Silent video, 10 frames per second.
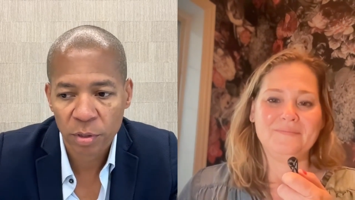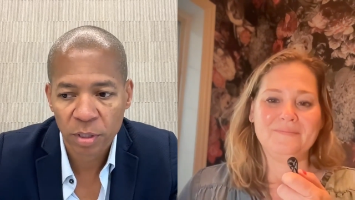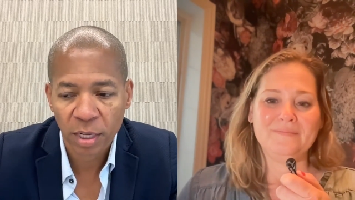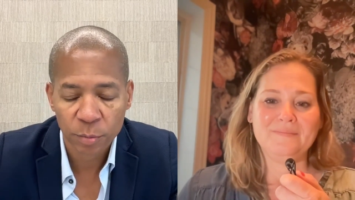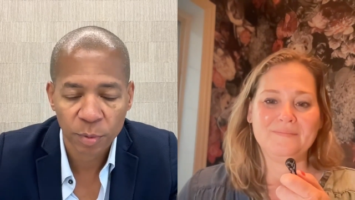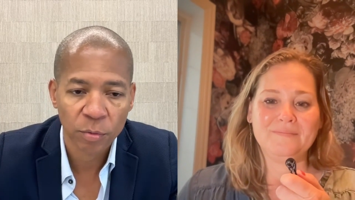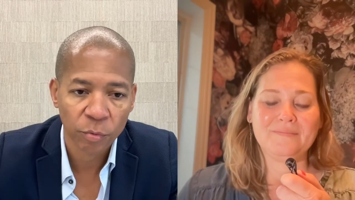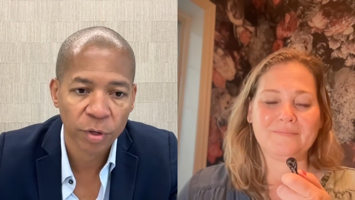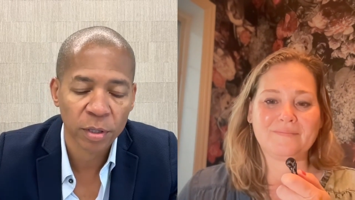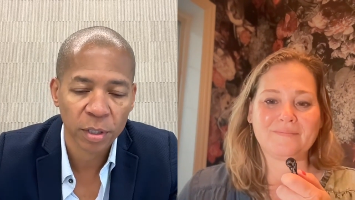Speaker 1: is has
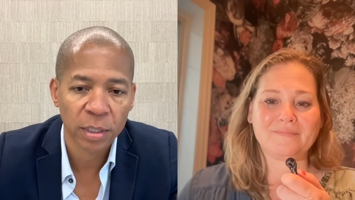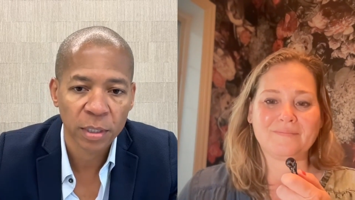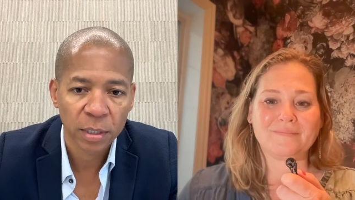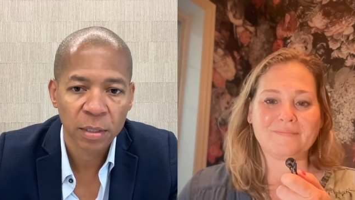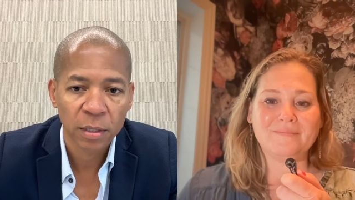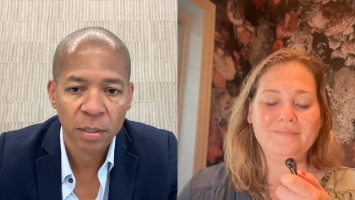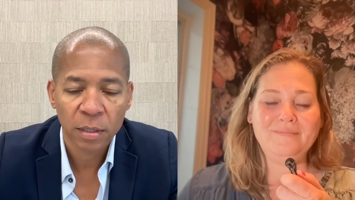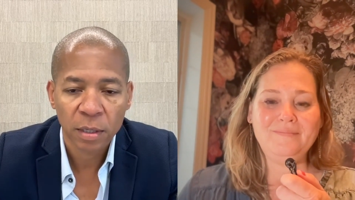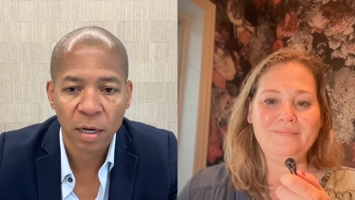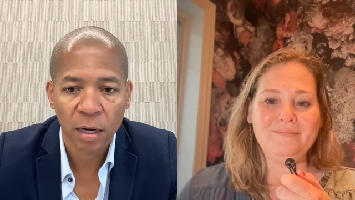been really
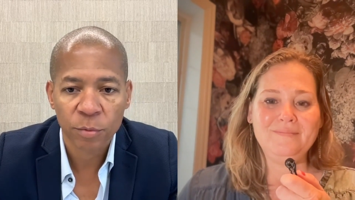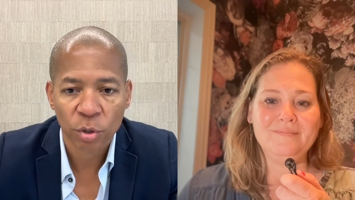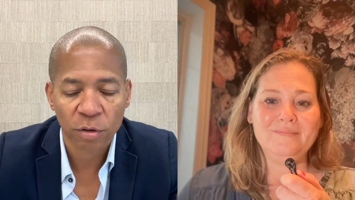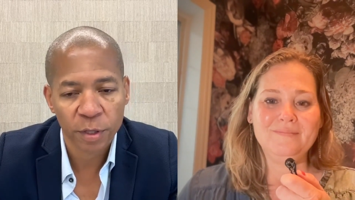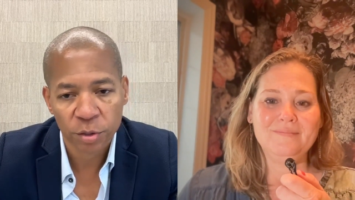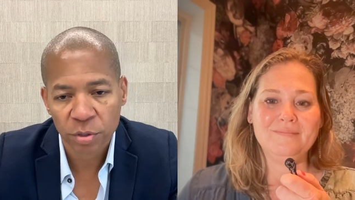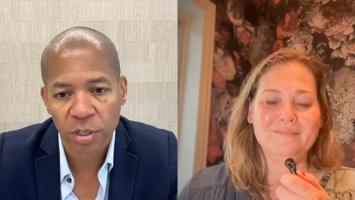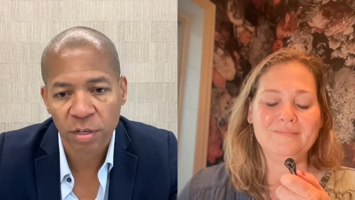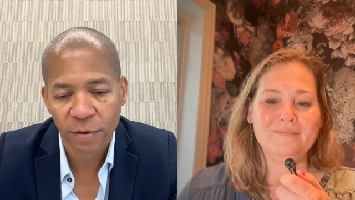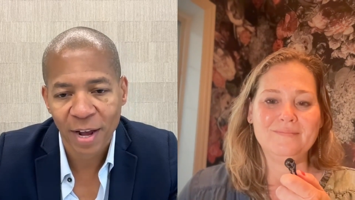um, sort of
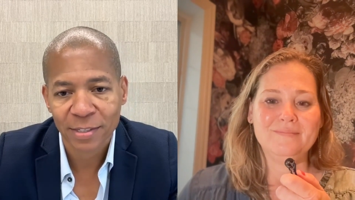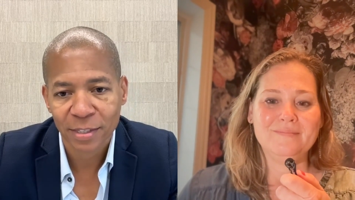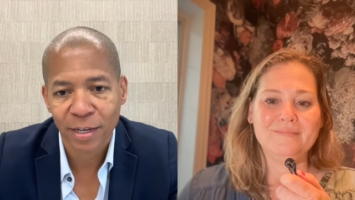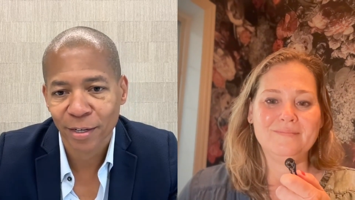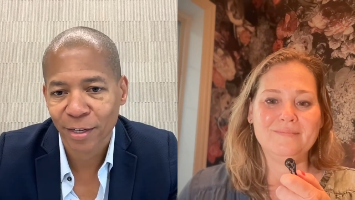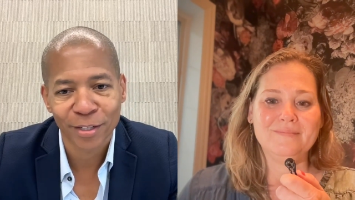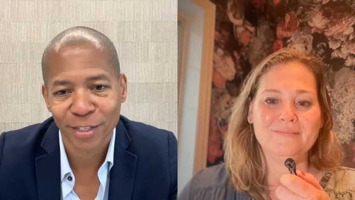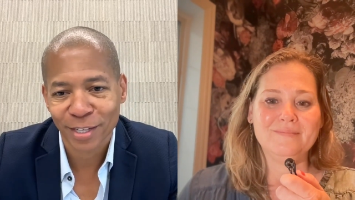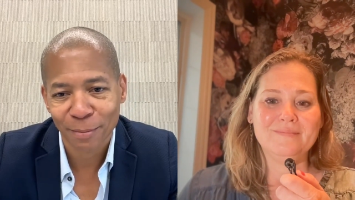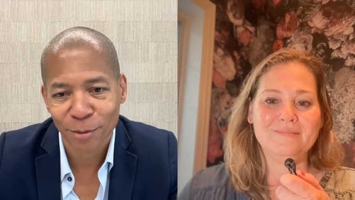interested and fascinated in
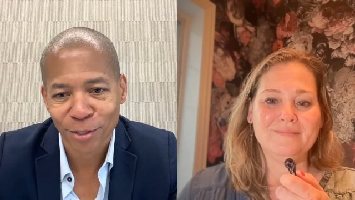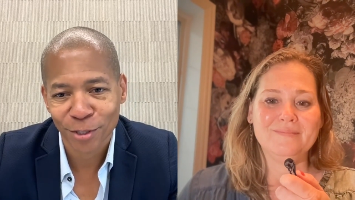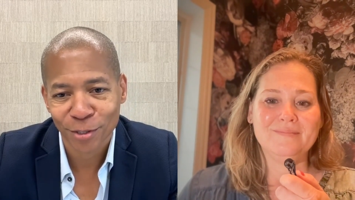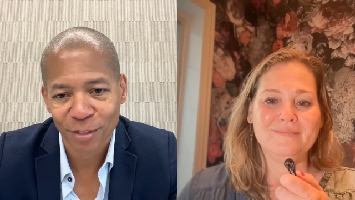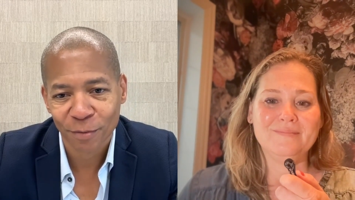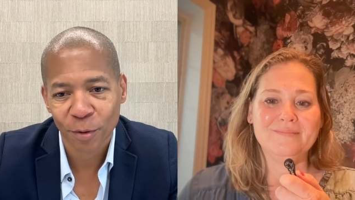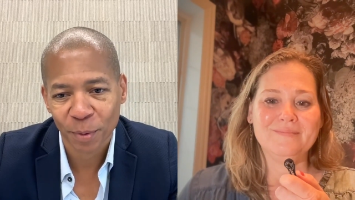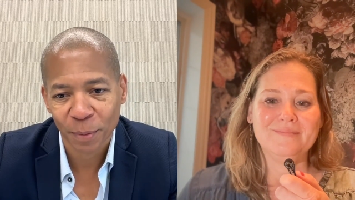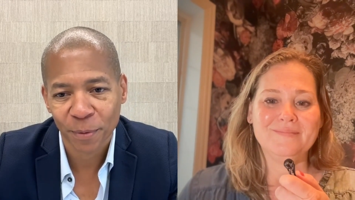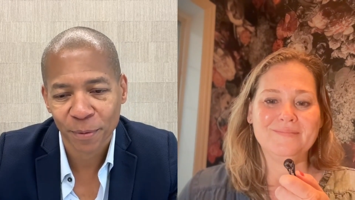the adoption journeys of
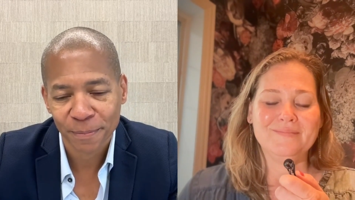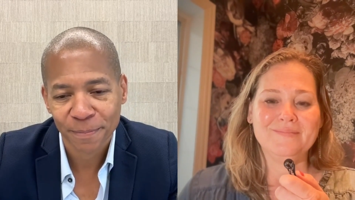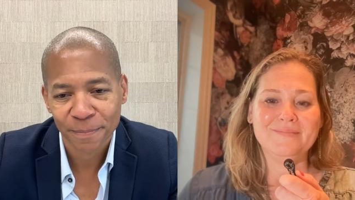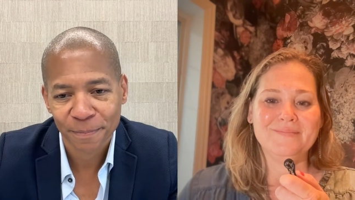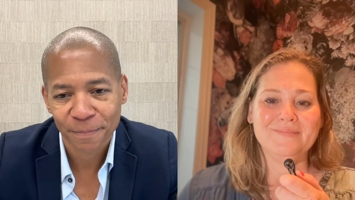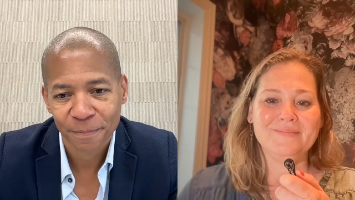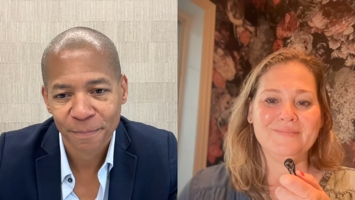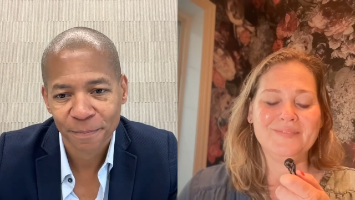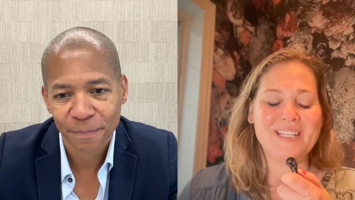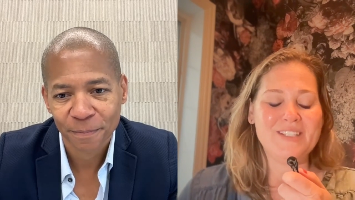other people.
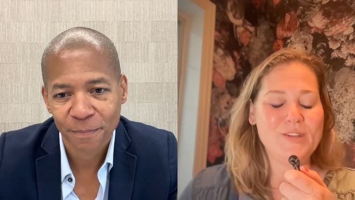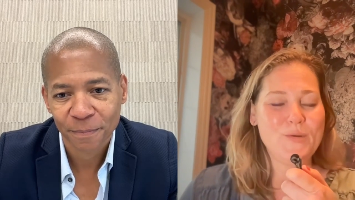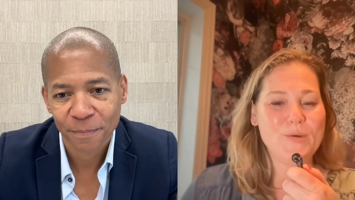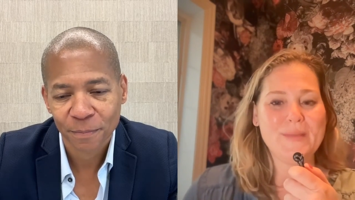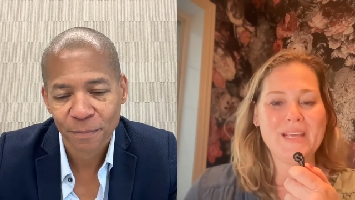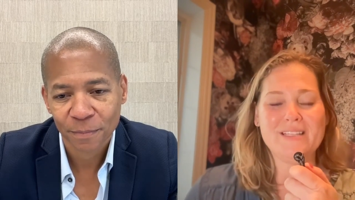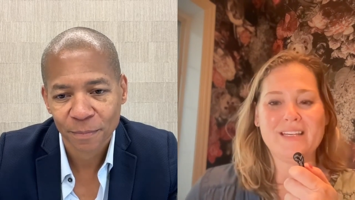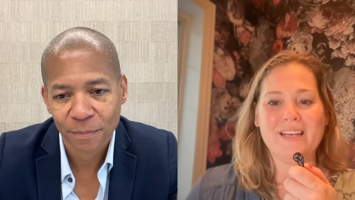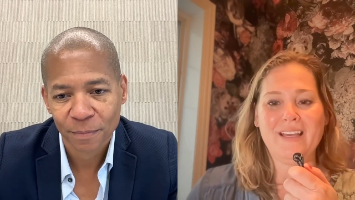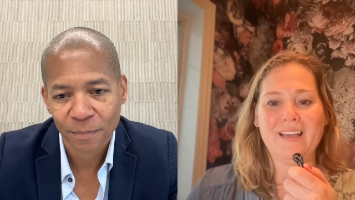
Speaker 2: That's so
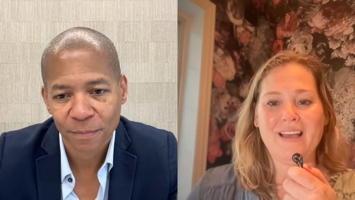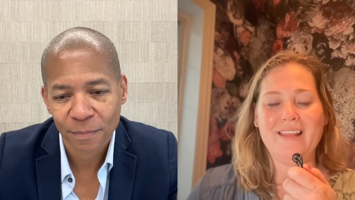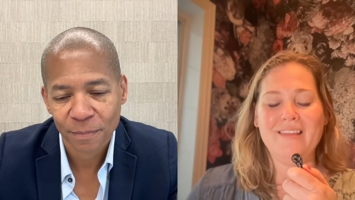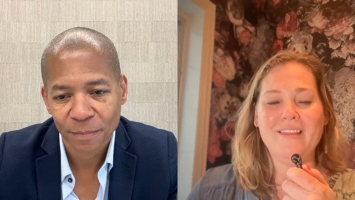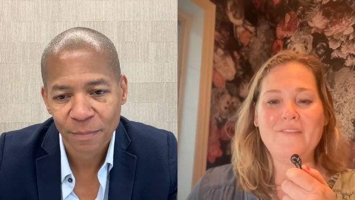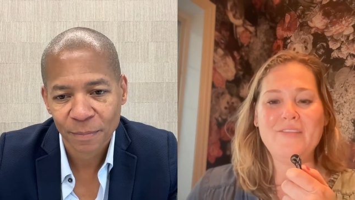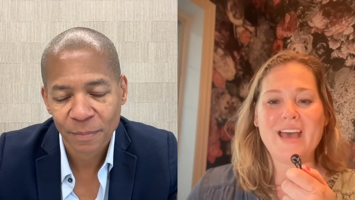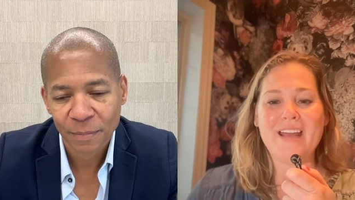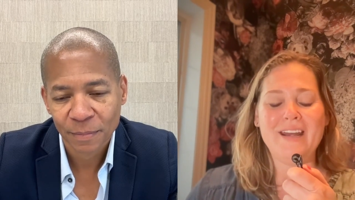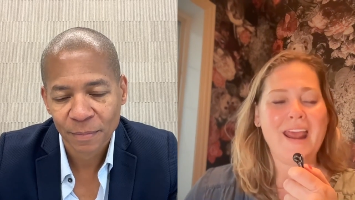amazing. I love
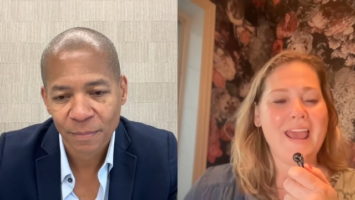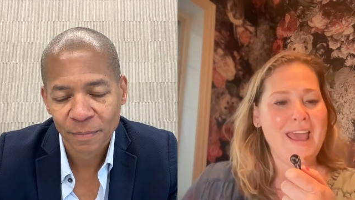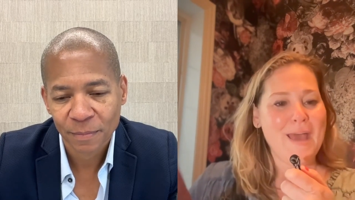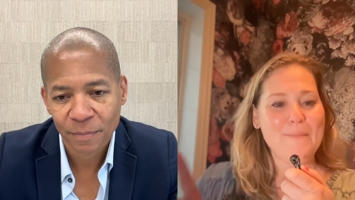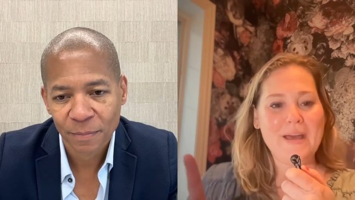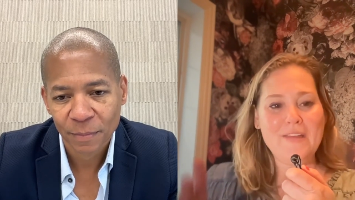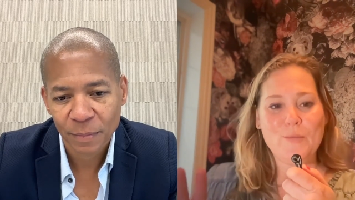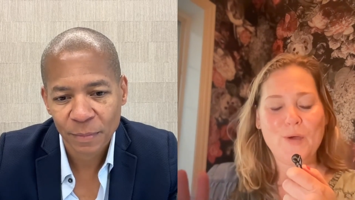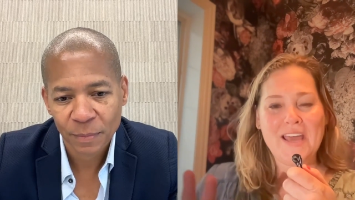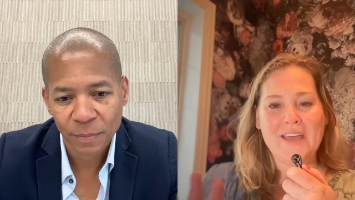that. And and by the
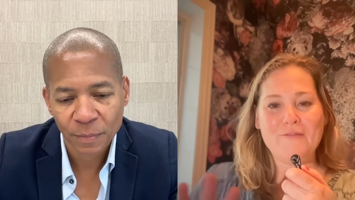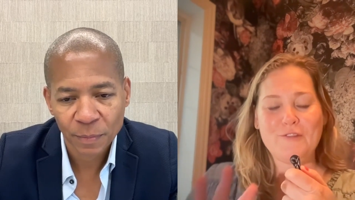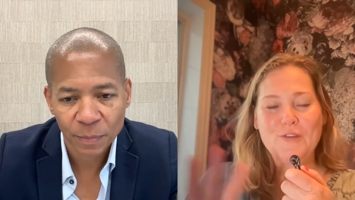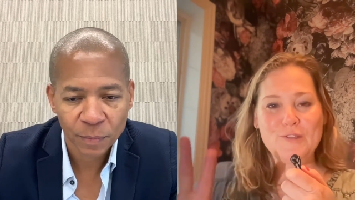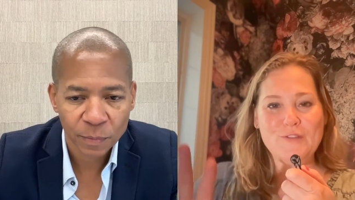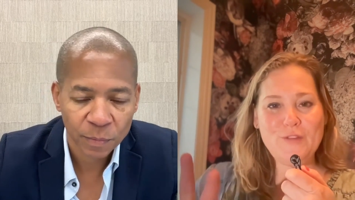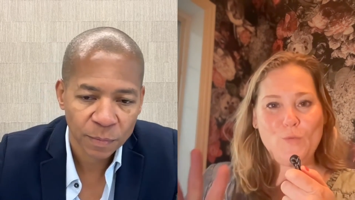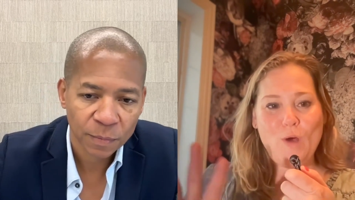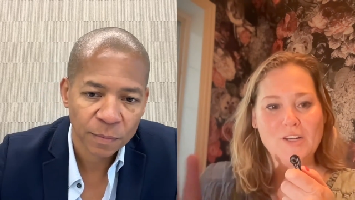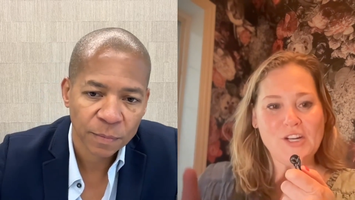way, for those of you
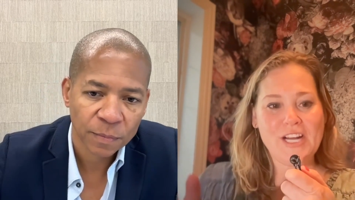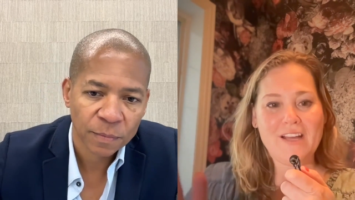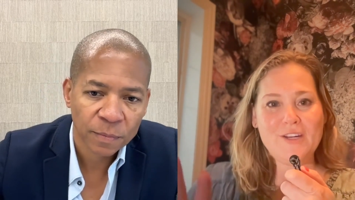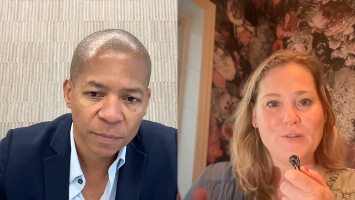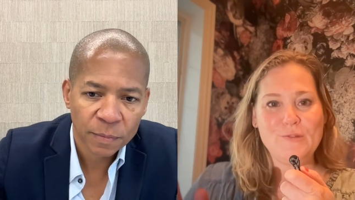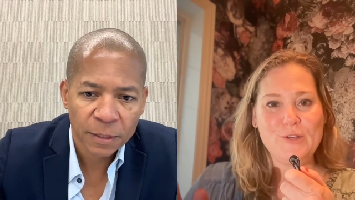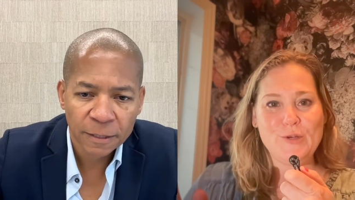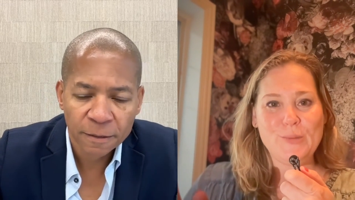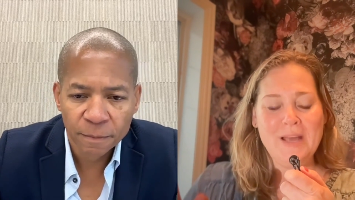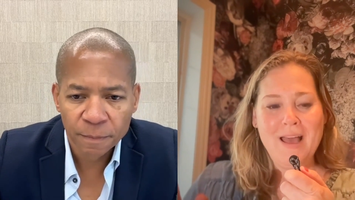watching on
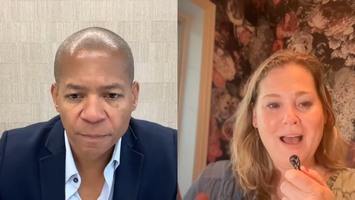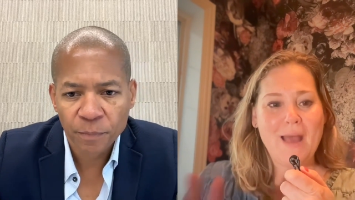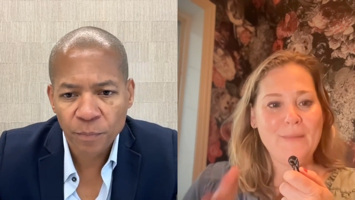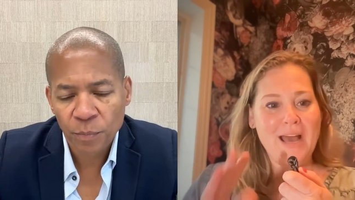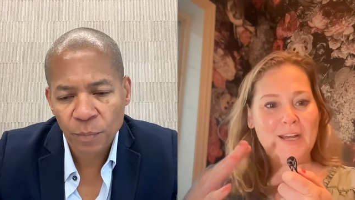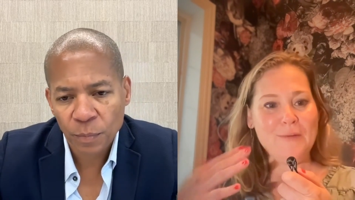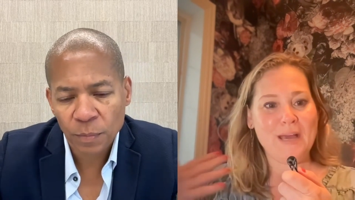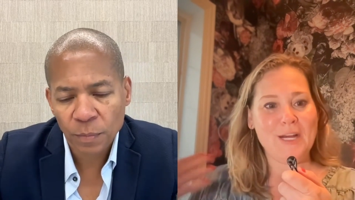YouTube, I'm not in my